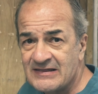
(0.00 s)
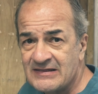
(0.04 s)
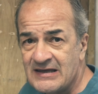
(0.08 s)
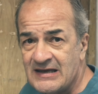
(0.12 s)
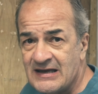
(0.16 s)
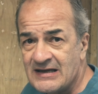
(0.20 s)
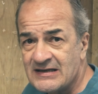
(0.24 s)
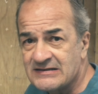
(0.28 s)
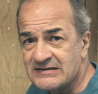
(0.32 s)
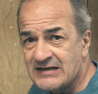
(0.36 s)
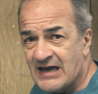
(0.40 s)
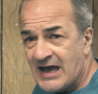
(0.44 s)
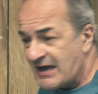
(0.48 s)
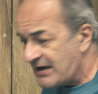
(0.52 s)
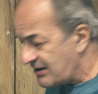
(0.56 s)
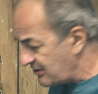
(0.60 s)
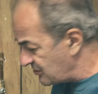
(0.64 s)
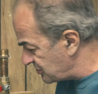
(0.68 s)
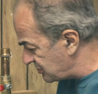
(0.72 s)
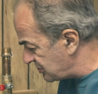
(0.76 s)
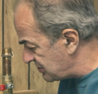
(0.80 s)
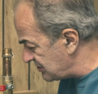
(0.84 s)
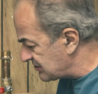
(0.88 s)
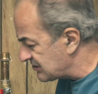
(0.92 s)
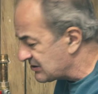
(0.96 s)
the entire
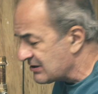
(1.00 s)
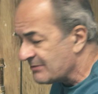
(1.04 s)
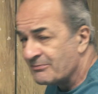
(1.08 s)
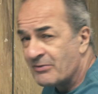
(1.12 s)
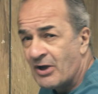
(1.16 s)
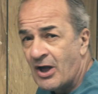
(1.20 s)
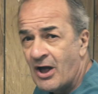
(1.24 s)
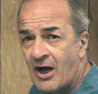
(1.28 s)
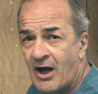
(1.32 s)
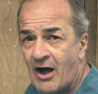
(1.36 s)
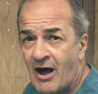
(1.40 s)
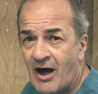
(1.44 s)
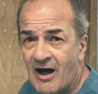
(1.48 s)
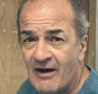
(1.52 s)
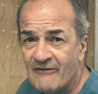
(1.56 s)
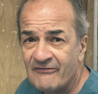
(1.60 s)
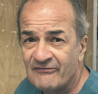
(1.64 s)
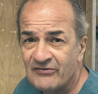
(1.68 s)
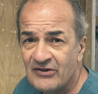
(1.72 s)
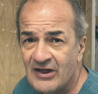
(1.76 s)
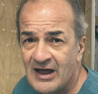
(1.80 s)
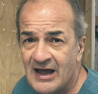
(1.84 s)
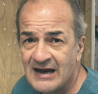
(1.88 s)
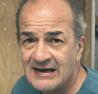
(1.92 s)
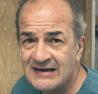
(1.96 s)
system
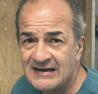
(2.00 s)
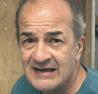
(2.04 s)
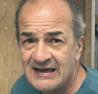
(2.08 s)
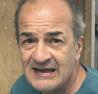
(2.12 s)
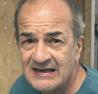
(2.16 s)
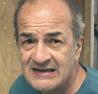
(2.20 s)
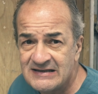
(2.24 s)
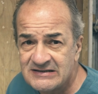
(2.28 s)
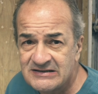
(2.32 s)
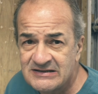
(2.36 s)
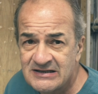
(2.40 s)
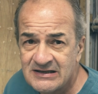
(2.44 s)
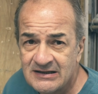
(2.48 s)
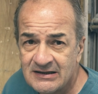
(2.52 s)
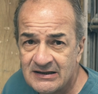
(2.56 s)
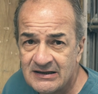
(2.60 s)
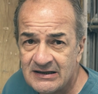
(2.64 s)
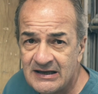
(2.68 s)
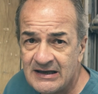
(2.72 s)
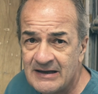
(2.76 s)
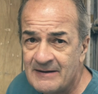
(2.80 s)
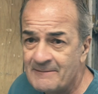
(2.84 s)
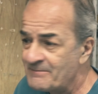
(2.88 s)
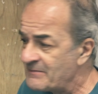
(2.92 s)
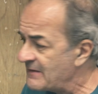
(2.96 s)
offline
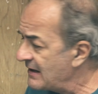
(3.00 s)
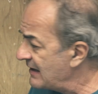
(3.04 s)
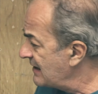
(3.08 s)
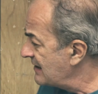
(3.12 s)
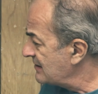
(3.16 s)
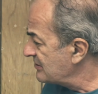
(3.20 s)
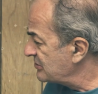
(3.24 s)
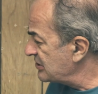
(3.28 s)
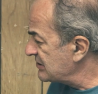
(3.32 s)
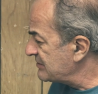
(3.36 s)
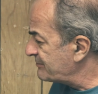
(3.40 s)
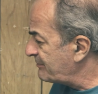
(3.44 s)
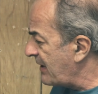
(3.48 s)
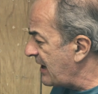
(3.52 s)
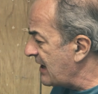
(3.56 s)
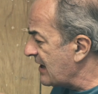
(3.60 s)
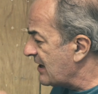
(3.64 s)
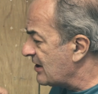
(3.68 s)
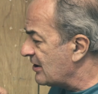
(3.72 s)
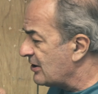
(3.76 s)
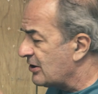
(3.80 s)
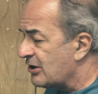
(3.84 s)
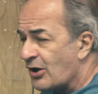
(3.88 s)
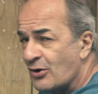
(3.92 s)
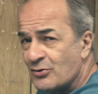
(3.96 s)
instantly just by
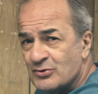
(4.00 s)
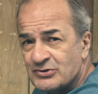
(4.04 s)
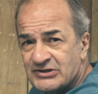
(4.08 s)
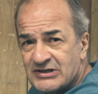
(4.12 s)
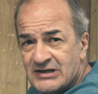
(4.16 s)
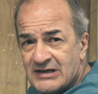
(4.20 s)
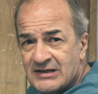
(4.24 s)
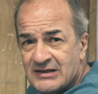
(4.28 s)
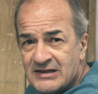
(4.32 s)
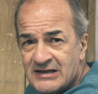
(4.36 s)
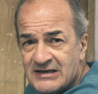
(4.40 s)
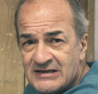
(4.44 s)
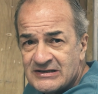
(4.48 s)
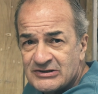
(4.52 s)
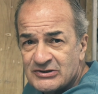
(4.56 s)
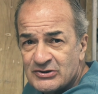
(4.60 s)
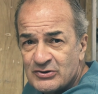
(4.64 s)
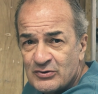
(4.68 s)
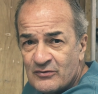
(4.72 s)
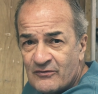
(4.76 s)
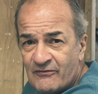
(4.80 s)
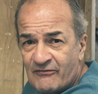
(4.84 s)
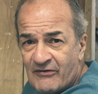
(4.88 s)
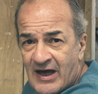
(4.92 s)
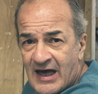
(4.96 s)
closing these
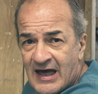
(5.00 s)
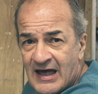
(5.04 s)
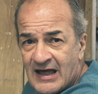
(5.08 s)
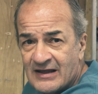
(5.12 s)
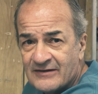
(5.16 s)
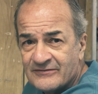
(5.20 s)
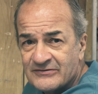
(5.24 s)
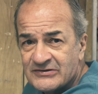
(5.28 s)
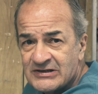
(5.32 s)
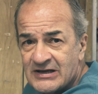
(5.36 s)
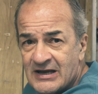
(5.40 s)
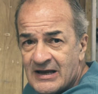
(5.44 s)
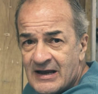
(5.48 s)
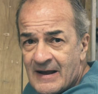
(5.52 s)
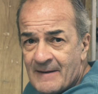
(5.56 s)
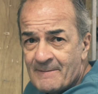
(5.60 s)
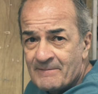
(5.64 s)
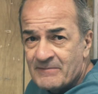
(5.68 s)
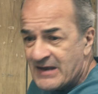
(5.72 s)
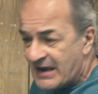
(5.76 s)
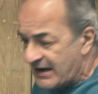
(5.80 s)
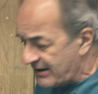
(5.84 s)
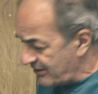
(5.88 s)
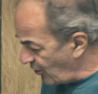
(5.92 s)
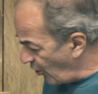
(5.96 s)
2 valves
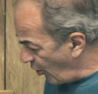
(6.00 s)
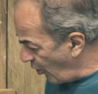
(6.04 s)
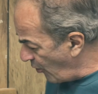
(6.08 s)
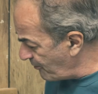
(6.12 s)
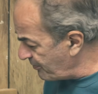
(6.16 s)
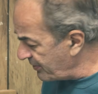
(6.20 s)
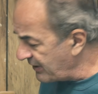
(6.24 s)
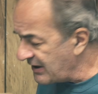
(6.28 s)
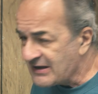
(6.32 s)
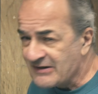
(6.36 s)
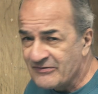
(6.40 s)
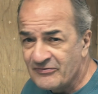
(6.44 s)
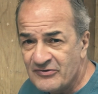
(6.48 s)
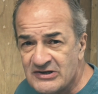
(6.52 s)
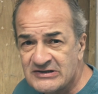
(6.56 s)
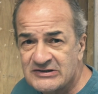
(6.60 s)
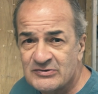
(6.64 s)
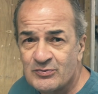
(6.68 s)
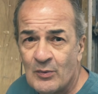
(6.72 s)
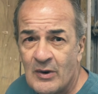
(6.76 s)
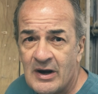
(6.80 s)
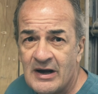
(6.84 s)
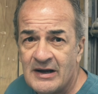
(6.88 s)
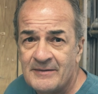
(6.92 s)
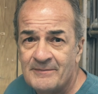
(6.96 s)
and opening this
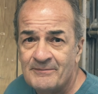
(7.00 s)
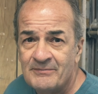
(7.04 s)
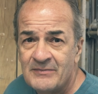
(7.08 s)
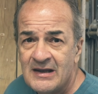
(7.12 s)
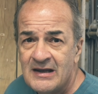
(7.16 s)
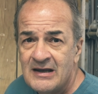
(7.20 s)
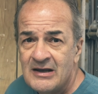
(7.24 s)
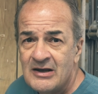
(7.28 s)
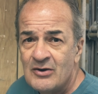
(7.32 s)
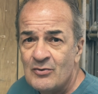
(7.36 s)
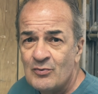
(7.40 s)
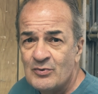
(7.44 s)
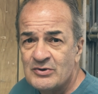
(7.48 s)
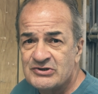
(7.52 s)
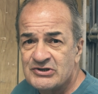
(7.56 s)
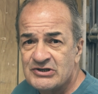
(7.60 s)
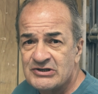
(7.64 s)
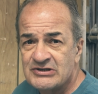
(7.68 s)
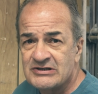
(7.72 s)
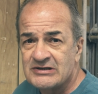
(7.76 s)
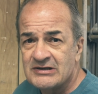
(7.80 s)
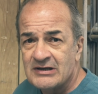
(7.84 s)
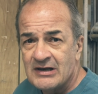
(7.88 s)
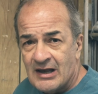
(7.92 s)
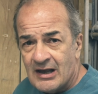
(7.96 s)
one, which
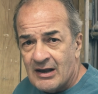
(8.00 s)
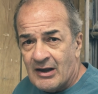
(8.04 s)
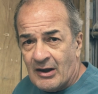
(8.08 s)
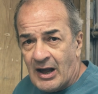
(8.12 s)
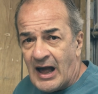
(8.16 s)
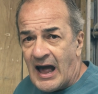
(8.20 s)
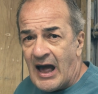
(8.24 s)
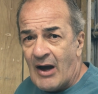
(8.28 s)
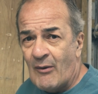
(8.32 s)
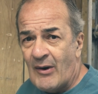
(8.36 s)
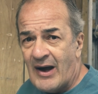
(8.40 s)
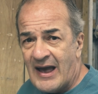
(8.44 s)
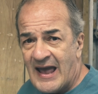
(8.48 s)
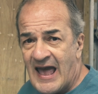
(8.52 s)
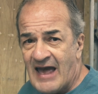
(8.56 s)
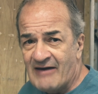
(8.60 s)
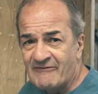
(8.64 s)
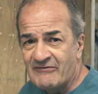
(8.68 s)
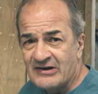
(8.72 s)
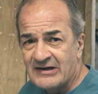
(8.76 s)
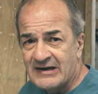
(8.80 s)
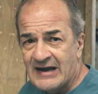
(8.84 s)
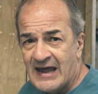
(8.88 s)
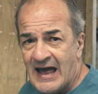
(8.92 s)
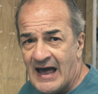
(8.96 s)
is how I have
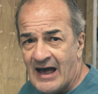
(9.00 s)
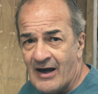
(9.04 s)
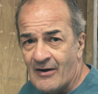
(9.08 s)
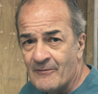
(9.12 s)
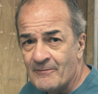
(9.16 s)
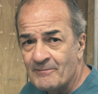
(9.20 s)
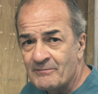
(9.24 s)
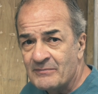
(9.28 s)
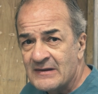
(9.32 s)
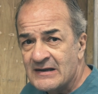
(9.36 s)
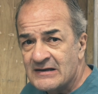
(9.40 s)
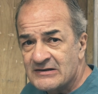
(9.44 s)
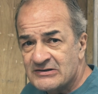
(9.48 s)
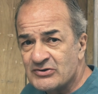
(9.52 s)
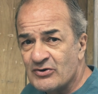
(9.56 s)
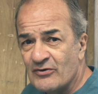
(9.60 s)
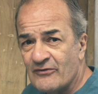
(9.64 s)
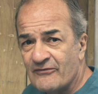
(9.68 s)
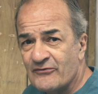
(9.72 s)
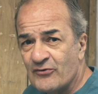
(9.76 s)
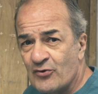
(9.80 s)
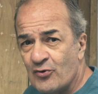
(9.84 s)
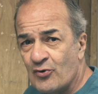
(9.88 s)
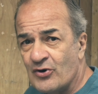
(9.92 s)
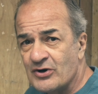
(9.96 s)
it now. So
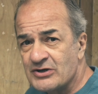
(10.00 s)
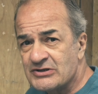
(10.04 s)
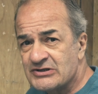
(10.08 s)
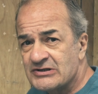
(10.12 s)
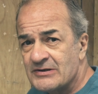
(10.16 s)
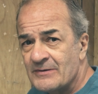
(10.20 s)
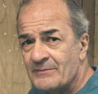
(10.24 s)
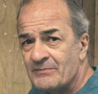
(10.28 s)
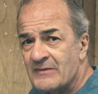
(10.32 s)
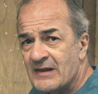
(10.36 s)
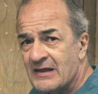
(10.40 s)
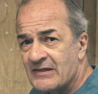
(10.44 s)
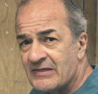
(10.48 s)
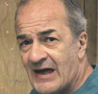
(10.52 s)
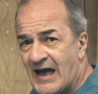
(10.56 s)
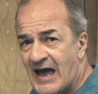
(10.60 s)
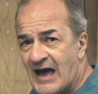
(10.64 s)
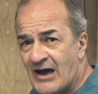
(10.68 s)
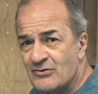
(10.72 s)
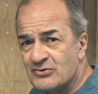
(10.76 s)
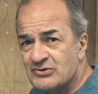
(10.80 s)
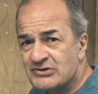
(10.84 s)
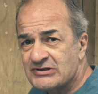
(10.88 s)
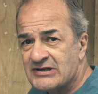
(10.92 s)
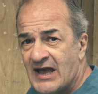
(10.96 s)
of course, the
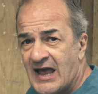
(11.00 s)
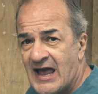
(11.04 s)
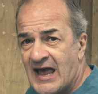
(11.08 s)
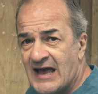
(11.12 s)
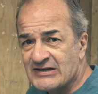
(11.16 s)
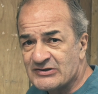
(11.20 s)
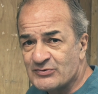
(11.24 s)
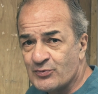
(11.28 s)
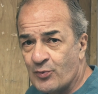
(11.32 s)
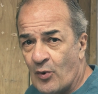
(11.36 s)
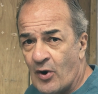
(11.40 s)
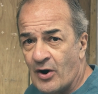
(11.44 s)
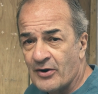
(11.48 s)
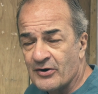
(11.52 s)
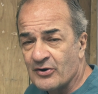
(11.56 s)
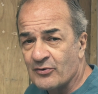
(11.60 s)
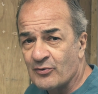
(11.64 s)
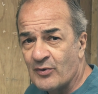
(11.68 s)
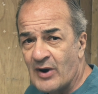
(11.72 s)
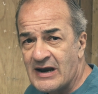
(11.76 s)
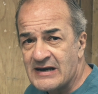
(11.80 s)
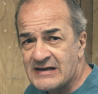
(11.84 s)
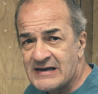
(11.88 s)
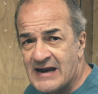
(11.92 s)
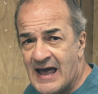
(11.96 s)
house has water
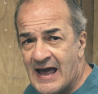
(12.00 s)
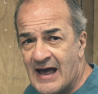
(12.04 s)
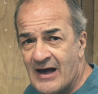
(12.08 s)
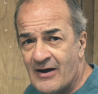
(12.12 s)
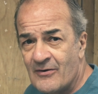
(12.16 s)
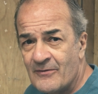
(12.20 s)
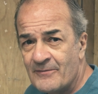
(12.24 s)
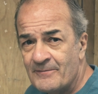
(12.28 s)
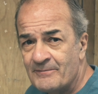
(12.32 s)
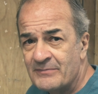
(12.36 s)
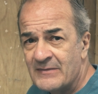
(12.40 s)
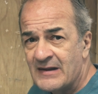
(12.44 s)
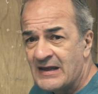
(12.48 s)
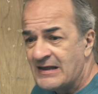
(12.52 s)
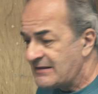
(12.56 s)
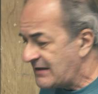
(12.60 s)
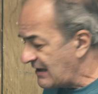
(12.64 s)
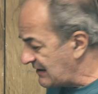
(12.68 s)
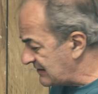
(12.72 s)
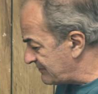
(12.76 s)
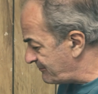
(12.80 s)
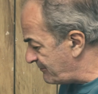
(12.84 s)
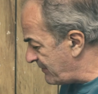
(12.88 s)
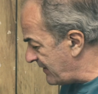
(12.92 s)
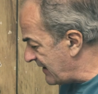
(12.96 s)
right now
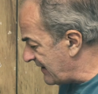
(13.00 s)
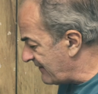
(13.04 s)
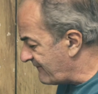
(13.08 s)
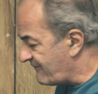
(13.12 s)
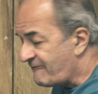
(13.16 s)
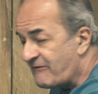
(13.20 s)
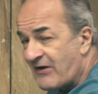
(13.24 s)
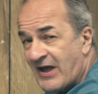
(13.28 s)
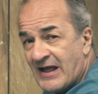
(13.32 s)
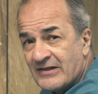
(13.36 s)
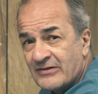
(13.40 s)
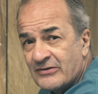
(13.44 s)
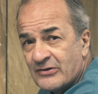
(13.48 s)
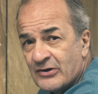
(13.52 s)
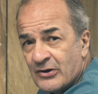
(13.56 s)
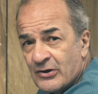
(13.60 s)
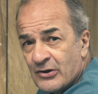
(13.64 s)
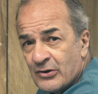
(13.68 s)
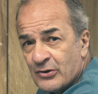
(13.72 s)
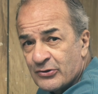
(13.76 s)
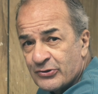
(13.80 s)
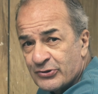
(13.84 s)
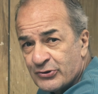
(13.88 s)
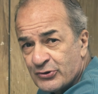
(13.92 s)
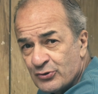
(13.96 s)
that's being fed
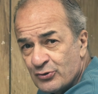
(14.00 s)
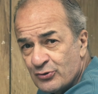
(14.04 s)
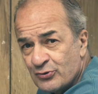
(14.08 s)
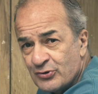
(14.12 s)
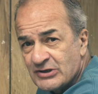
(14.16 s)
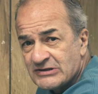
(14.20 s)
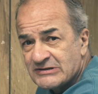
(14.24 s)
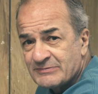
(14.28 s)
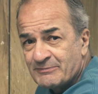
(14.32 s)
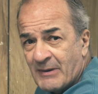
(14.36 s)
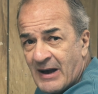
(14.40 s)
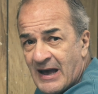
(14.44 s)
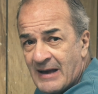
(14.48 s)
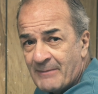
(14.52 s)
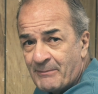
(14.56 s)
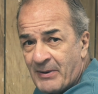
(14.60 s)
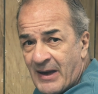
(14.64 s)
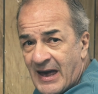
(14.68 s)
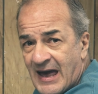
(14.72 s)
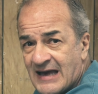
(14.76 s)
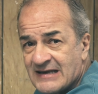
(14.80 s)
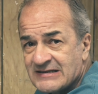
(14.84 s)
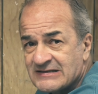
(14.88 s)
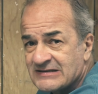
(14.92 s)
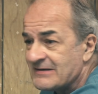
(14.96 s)
through this
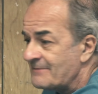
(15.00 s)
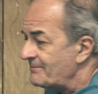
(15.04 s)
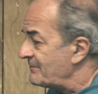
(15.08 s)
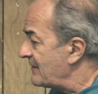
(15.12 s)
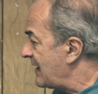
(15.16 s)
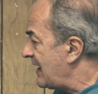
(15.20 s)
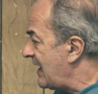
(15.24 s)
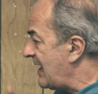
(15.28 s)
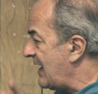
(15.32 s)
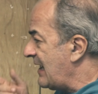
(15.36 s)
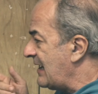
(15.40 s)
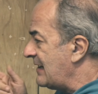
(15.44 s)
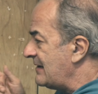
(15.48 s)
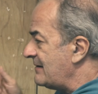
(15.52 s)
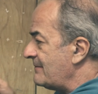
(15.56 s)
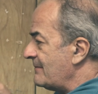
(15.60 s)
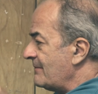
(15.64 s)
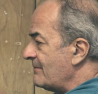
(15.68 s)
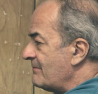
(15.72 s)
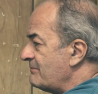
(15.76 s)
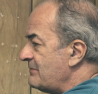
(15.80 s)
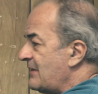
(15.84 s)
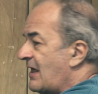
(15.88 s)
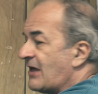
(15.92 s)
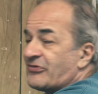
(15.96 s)
bypass and
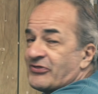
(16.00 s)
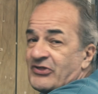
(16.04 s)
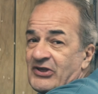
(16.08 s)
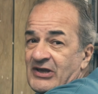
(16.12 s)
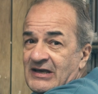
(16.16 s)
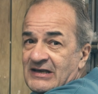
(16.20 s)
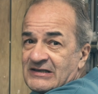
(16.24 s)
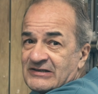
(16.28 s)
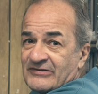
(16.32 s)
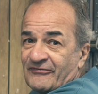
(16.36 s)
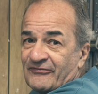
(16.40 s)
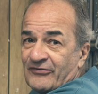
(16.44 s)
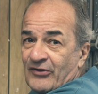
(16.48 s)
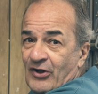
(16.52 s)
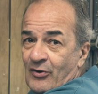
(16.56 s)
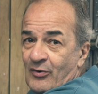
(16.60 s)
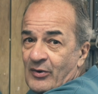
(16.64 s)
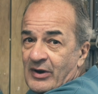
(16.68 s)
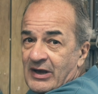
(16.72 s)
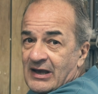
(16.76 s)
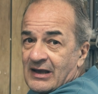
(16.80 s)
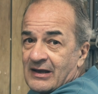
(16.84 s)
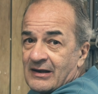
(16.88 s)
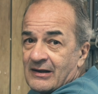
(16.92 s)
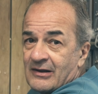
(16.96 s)
nothing is
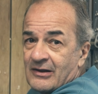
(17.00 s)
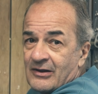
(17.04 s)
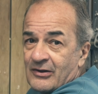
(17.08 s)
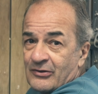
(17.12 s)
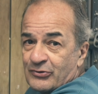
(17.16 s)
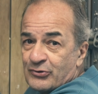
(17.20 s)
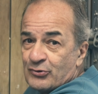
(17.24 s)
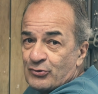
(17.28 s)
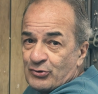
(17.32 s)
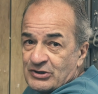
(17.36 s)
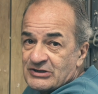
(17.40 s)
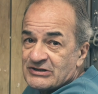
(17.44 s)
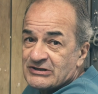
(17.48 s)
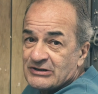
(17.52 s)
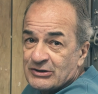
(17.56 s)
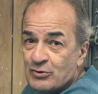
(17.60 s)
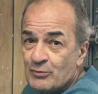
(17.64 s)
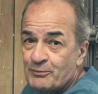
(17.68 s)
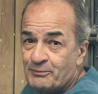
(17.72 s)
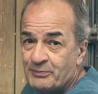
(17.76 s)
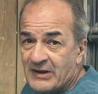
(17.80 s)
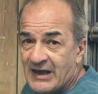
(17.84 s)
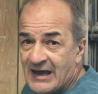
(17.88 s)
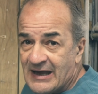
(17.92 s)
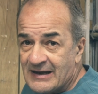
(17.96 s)
flowing through this
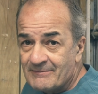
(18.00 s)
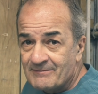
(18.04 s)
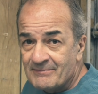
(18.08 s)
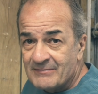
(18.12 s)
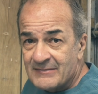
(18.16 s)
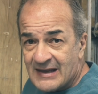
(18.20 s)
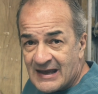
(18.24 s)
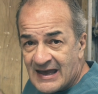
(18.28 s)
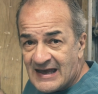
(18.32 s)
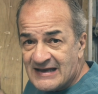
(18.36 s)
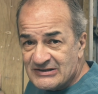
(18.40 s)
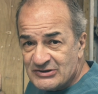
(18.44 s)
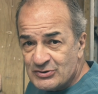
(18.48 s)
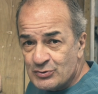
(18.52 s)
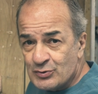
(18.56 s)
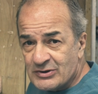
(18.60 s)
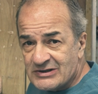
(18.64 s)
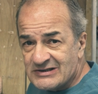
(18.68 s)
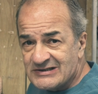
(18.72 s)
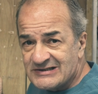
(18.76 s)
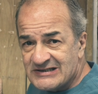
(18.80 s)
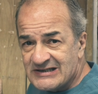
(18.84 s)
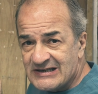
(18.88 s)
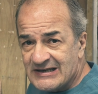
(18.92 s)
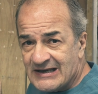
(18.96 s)
loop yet, as you
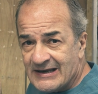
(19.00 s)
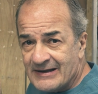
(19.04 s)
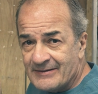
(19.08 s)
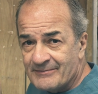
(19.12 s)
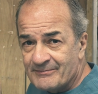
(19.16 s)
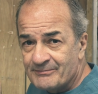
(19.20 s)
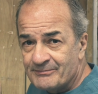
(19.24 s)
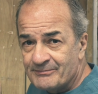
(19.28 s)
can see.